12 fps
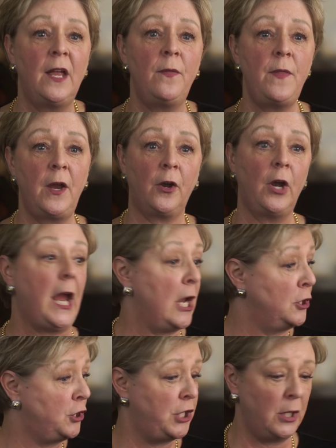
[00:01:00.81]
in there
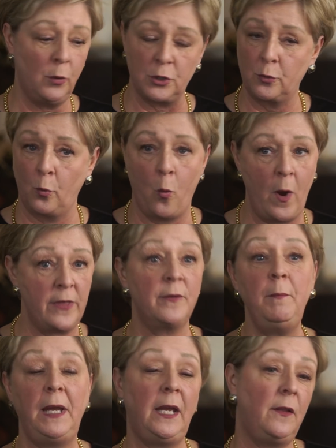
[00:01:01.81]
and she was with
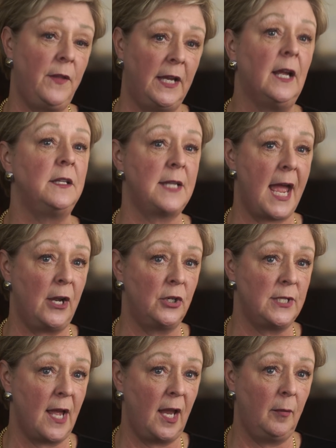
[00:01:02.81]
me the entire
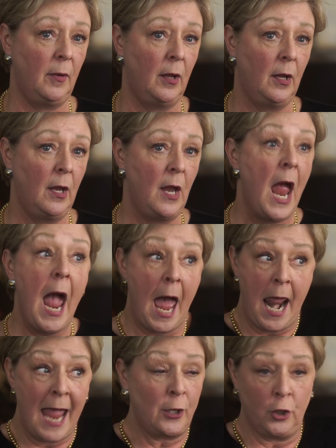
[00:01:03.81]
time.
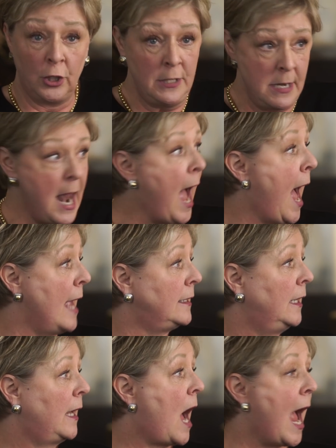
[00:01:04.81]
And I could not,
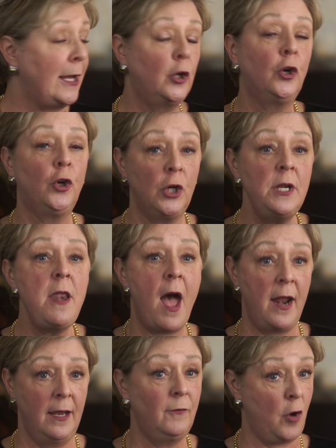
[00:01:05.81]
I could
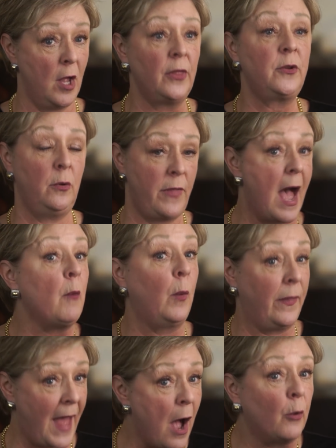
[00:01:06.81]
not have gone through that
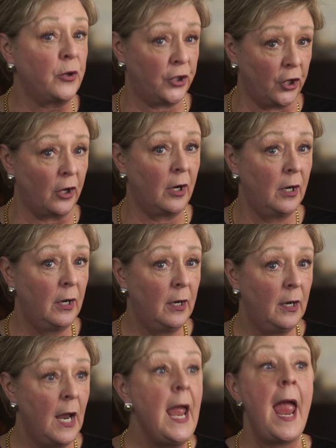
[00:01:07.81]
without her.
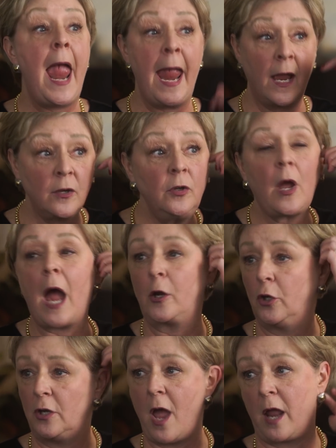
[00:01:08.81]
And I
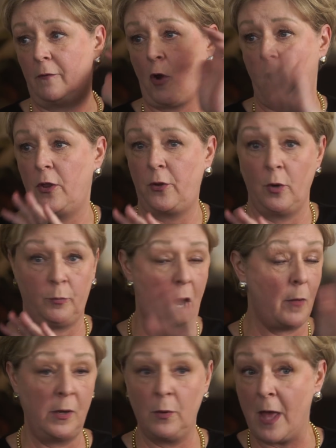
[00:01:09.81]
could not have gone through it
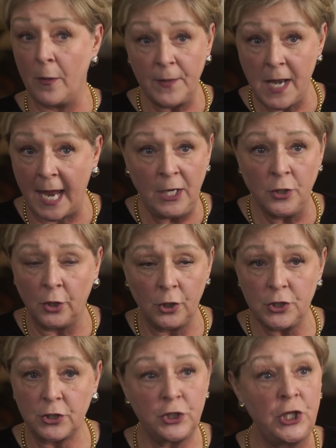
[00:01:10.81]
probably without the night
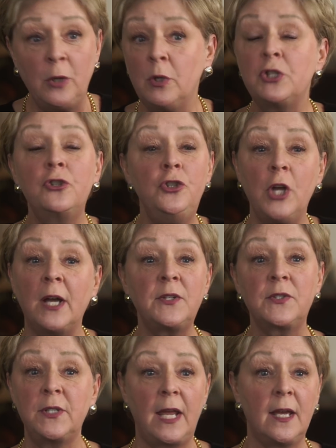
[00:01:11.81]
nurse. She was
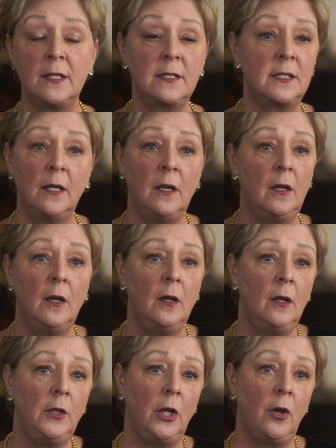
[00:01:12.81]
just as,
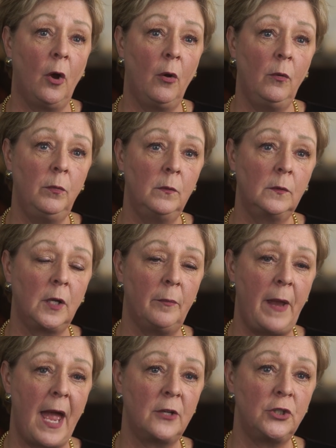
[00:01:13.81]
you know,
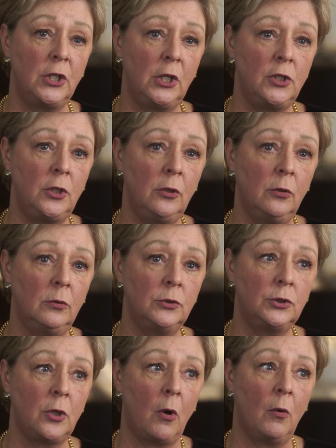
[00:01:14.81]
compassionate too.
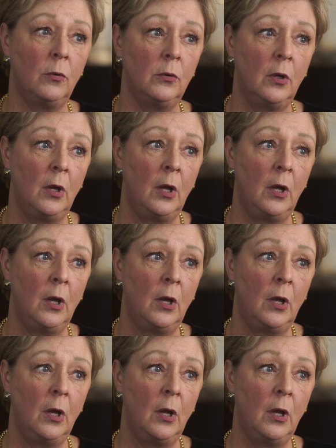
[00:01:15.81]
So,